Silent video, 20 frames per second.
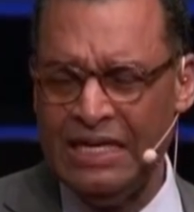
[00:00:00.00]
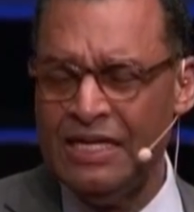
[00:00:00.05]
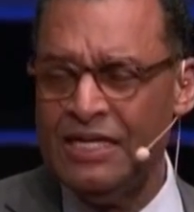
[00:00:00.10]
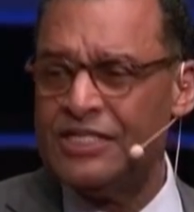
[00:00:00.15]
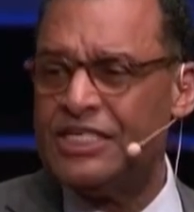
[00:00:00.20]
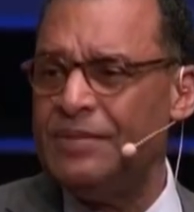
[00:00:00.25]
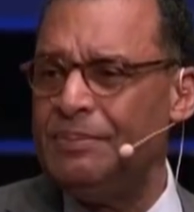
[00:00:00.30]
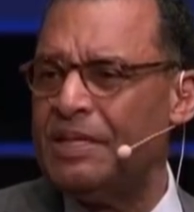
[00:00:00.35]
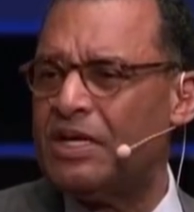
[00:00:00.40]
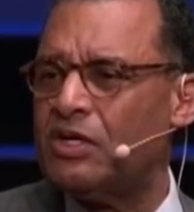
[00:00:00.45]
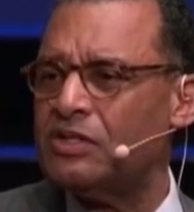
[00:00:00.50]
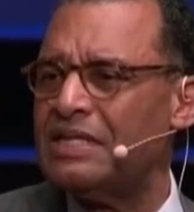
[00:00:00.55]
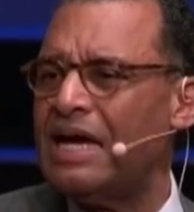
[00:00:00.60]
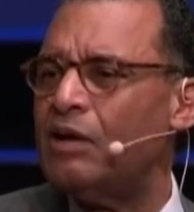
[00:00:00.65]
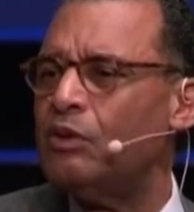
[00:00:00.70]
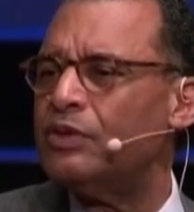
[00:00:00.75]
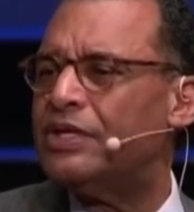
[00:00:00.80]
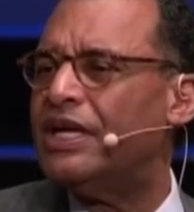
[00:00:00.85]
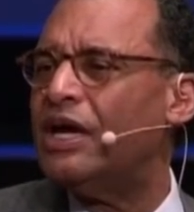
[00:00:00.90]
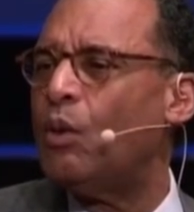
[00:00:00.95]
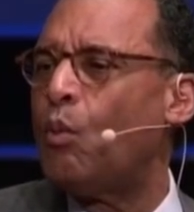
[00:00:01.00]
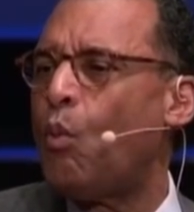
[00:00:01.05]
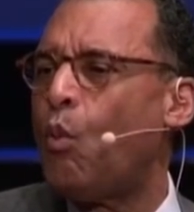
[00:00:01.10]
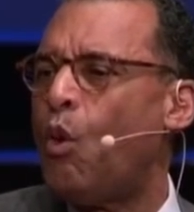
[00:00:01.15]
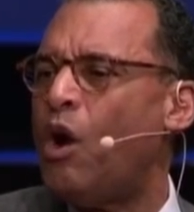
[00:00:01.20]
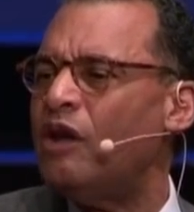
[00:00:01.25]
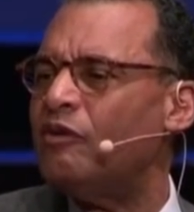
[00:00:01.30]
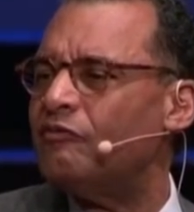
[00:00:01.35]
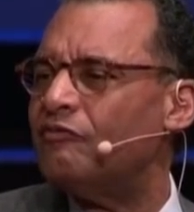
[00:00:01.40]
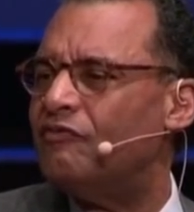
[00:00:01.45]
See, because I don't care
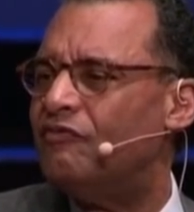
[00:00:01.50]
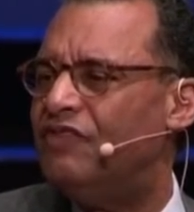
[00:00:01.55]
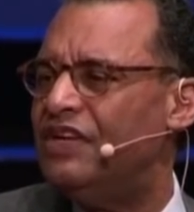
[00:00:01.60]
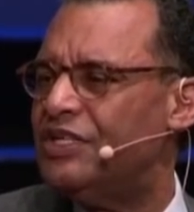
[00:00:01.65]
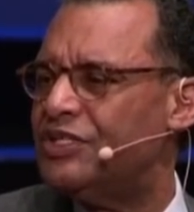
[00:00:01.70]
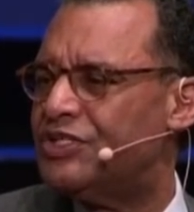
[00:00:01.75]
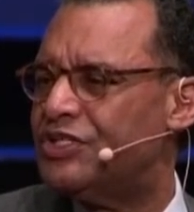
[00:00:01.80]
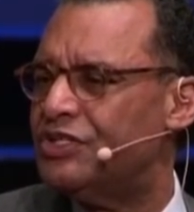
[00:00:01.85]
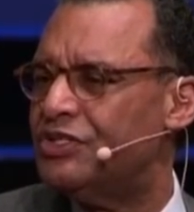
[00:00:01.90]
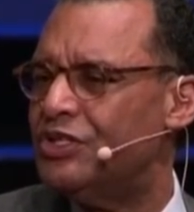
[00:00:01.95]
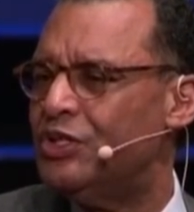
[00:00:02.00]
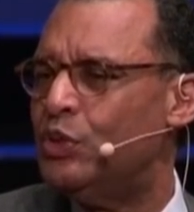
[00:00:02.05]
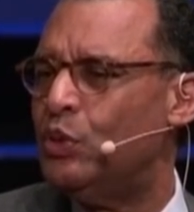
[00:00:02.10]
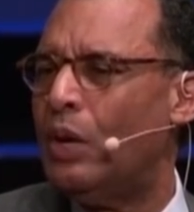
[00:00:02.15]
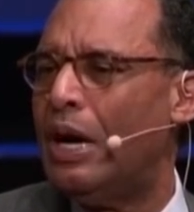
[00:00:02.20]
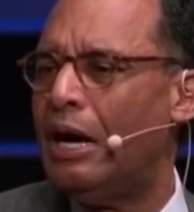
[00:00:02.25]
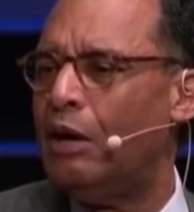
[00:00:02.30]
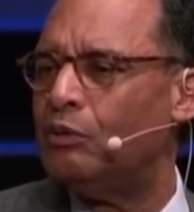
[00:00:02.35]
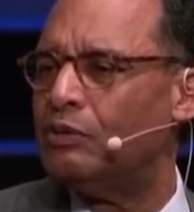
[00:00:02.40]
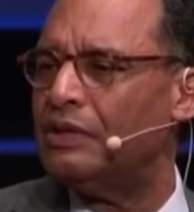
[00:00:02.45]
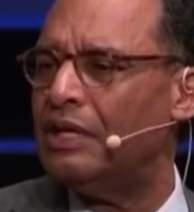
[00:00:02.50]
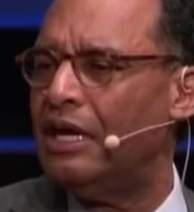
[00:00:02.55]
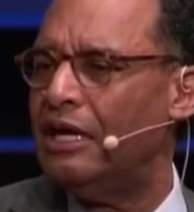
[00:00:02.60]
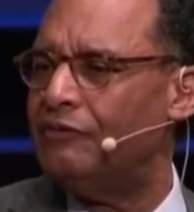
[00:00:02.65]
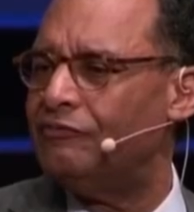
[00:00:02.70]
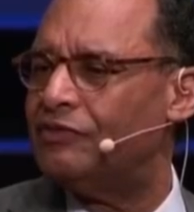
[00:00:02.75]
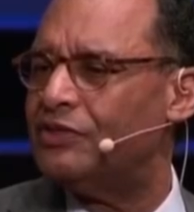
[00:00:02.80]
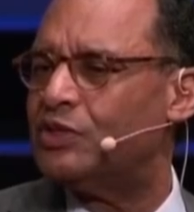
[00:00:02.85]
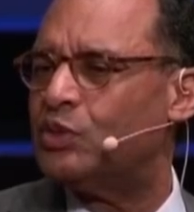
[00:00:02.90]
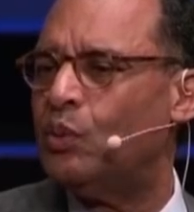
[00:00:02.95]
what vision you outline
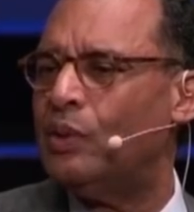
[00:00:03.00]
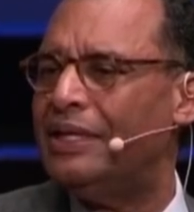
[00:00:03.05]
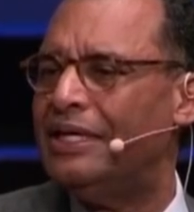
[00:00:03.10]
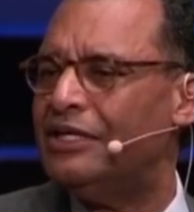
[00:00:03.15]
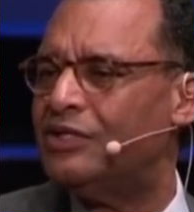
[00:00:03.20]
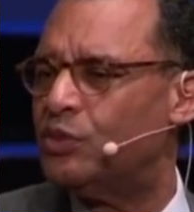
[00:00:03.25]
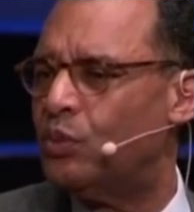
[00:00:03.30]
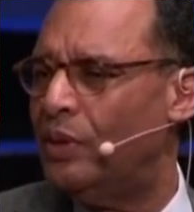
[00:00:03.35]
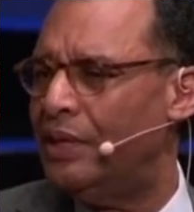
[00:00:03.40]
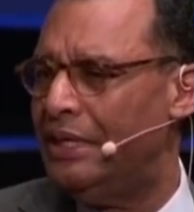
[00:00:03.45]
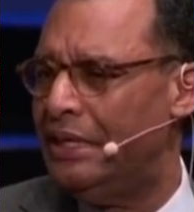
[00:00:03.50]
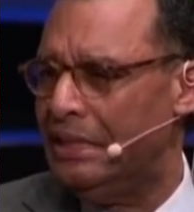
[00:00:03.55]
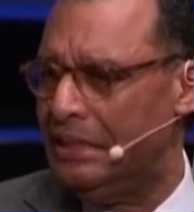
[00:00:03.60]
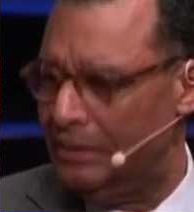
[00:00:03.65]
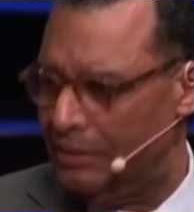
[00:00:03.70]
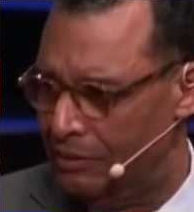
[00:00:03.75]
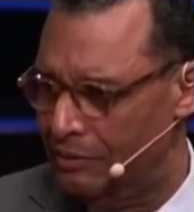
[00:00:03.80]
for 2020,